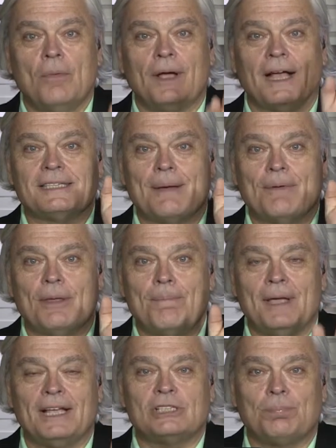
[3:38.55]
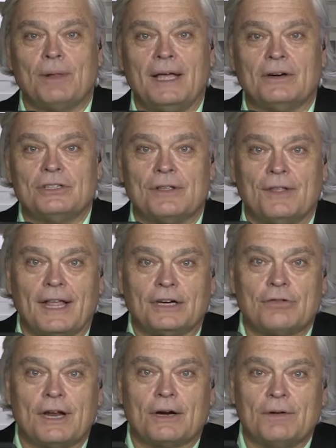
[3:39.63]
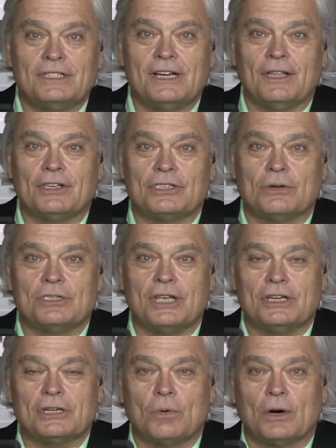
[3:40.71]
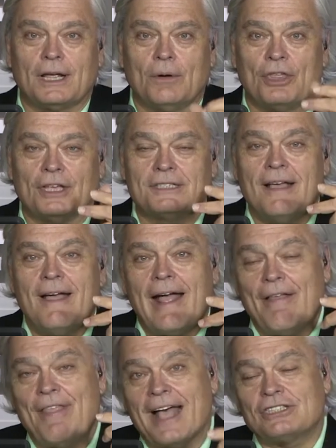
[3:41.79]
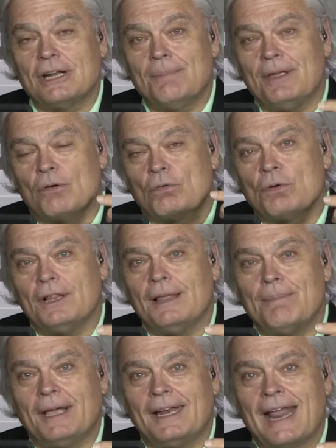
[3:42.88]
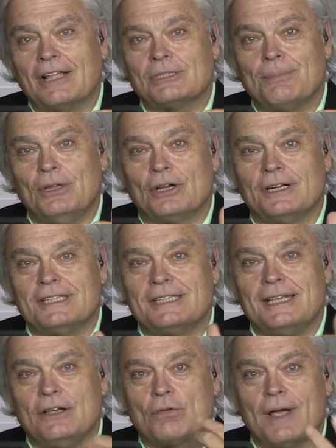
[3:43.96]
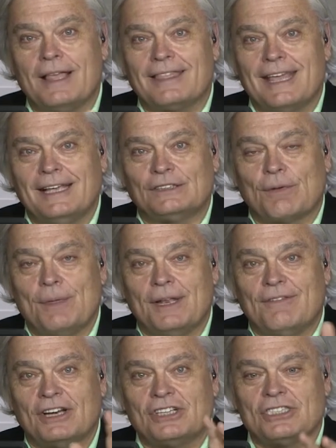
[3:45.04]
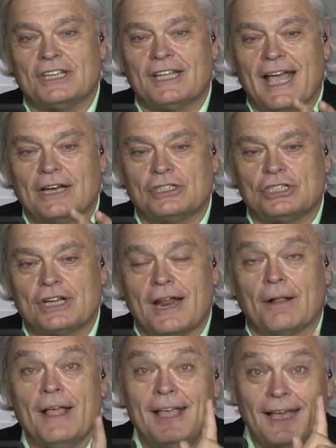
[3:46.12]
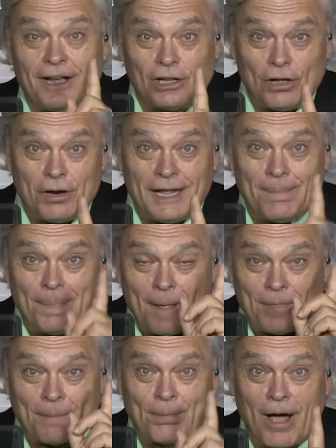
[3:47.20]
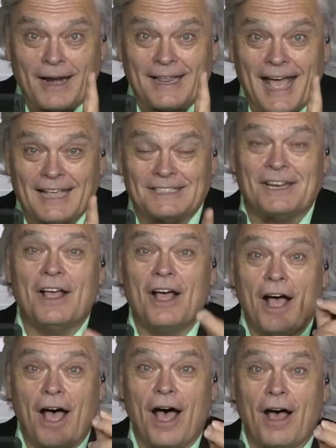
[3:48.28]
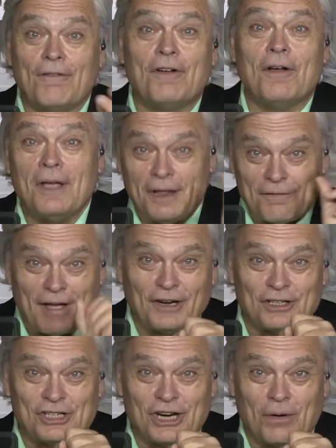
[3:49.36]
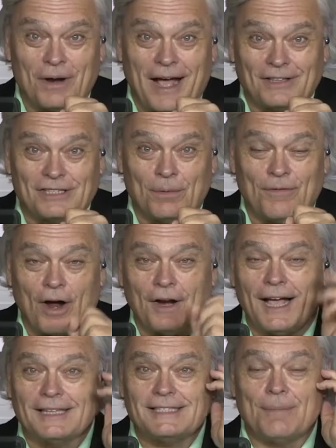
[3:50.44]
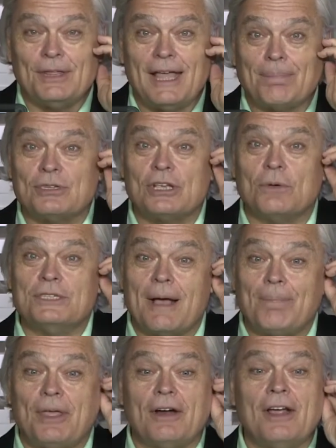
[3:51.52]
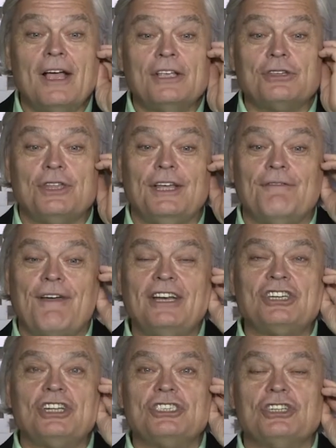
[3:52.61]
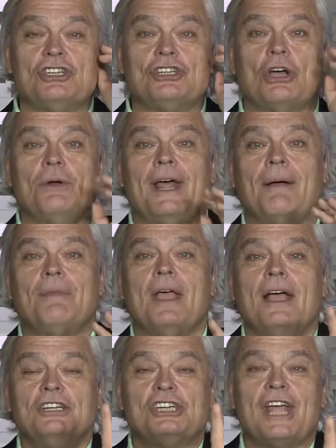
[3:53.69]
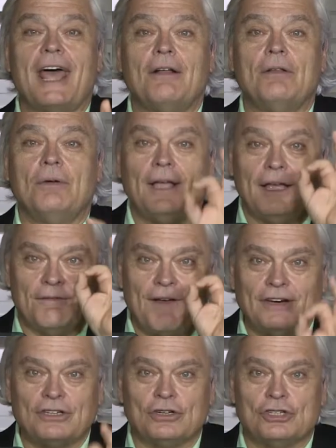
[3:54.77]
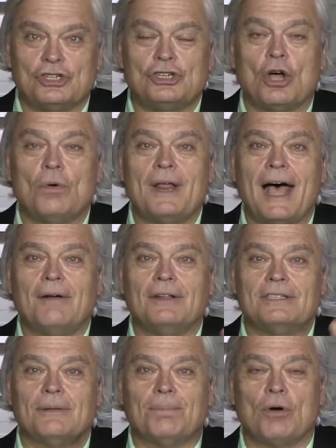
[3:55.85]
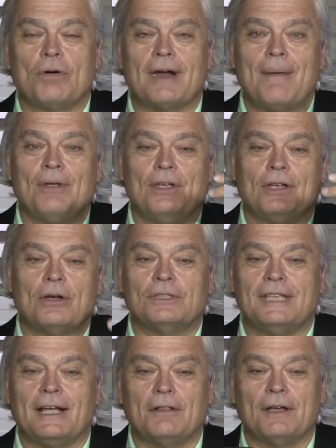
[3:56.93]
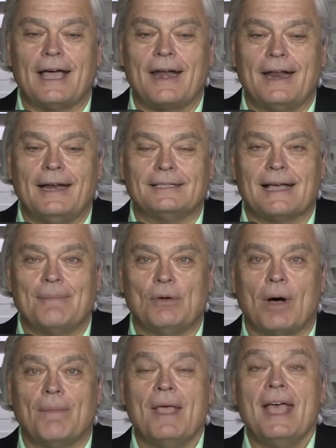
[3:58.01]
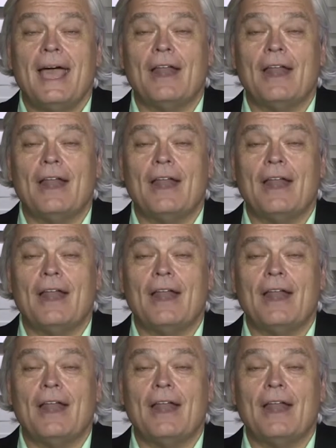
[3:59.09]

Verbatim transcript: We got some of the big biggest players in the Electronic Retailing Association working with us. And that's going to be a really big announcement. You're going to see great things from the Inventions and Gadgets channel, including the broadcast of Inventor Showdown. So we've already got some of the episodes up there. So the Inventions and Showdown channel, Inventor Showdown is the program there. You can go take a look at it anytime you want.